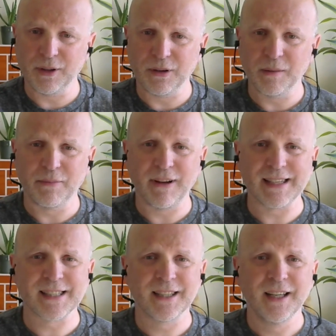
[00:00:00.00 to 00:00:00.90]

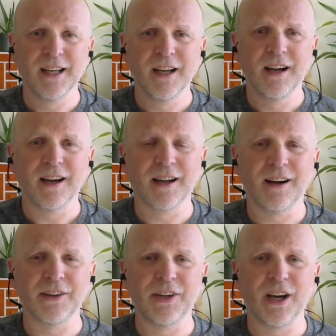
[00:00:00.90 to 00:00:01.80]
compressed a
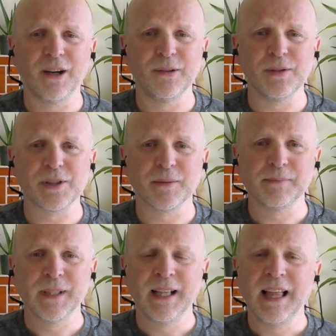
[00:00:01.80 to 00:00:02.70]
garden hose.
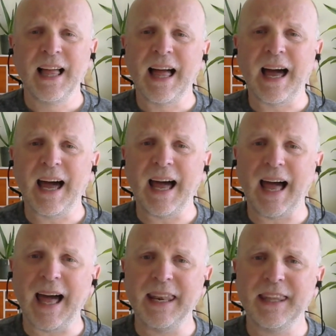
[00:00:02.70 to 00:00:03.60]

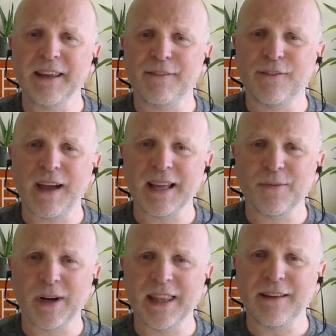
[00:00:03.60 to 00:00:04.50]
And the effect,
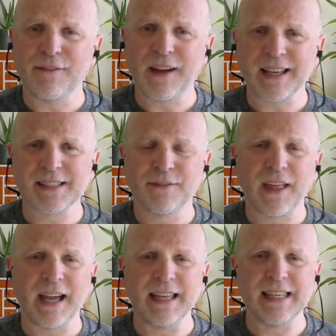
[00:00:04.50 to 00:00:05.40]
one of the effects of
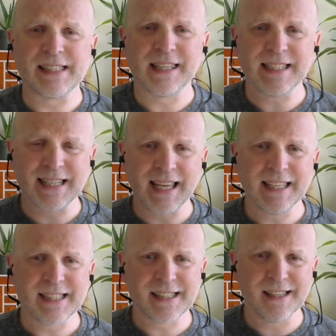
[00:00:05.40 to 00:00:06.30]
that is that it
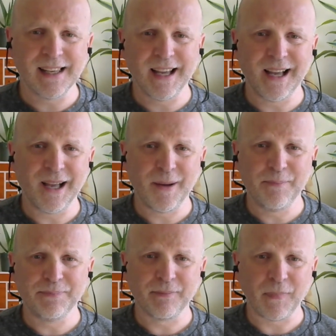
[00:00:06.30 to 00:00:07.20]
takes
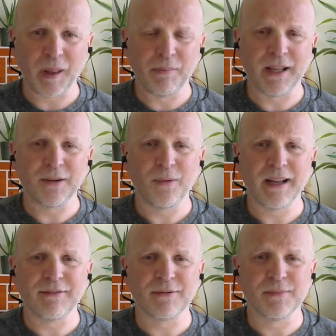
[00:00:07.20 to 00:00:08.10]
blood
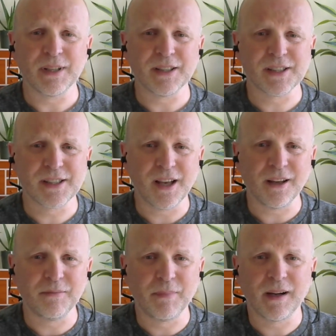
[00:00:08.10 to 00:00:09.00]
away from
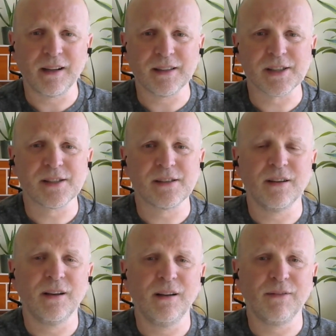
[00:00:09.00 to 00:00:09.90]
certain parts
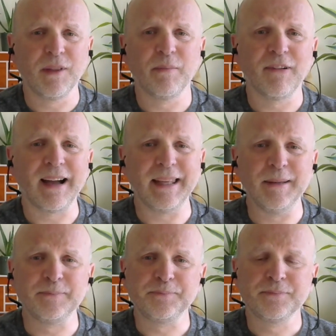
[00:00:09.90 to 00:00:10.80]
of the brain